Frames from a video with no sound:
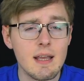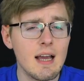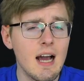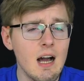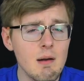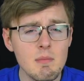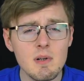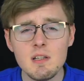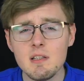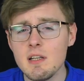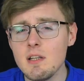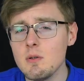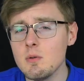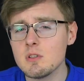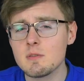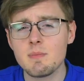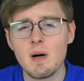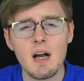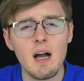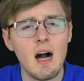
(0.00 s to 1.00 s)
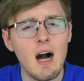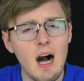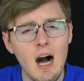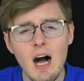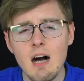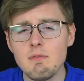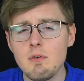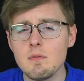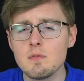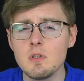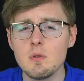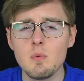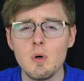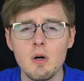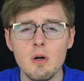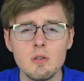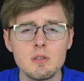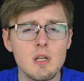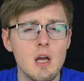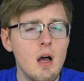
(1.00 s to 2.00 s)
commonly used by half of the
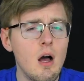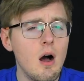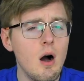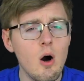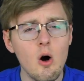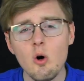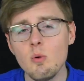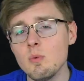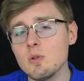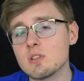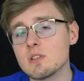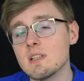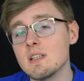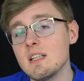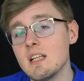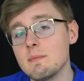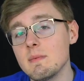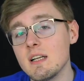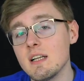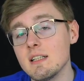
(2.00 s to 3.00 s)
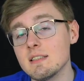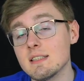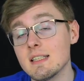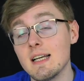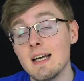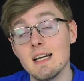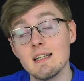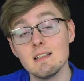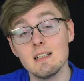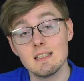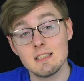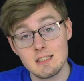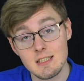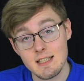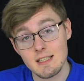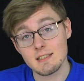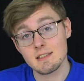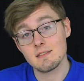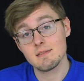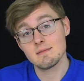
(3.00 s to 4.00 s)
world, almost unlimited and
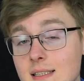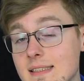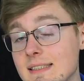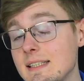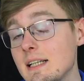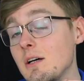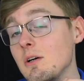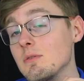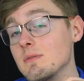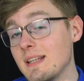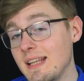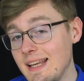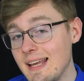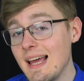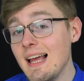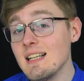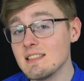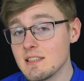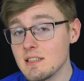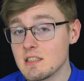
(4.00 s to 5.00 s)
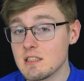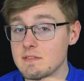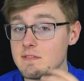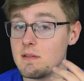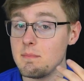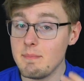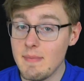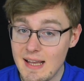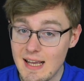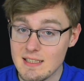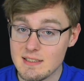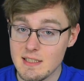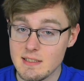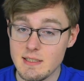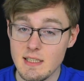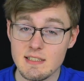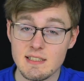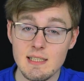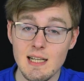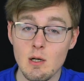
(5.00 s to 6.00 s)
legit. So the essence of the
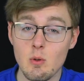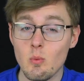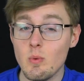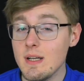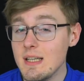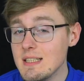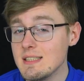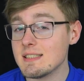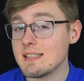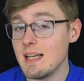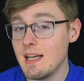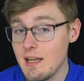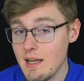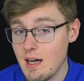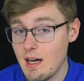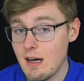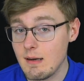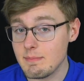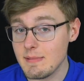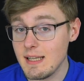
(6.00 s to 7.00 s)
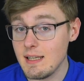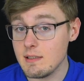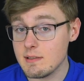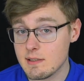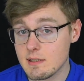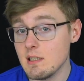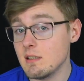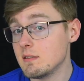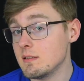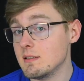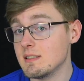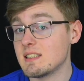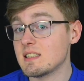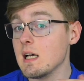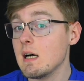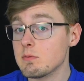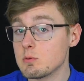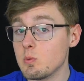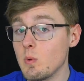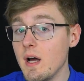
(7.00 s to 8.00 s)
method is that we set up a certain
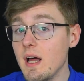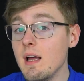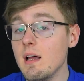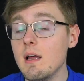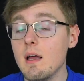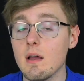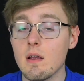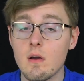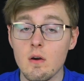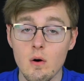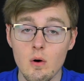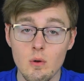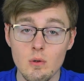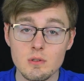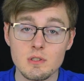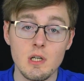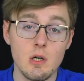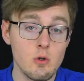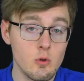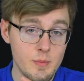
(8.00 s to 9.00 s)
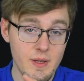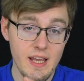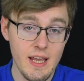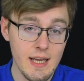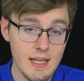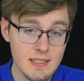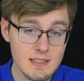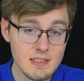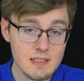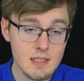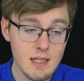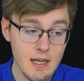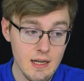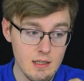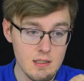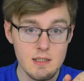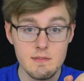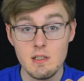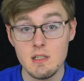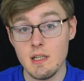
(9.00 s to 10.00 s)
software called OBS,
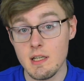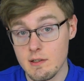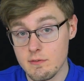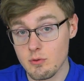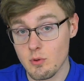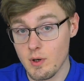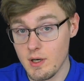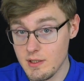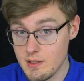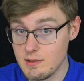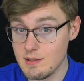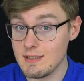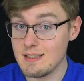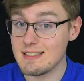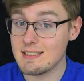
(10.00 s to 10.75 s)
I'll leave a link for it in the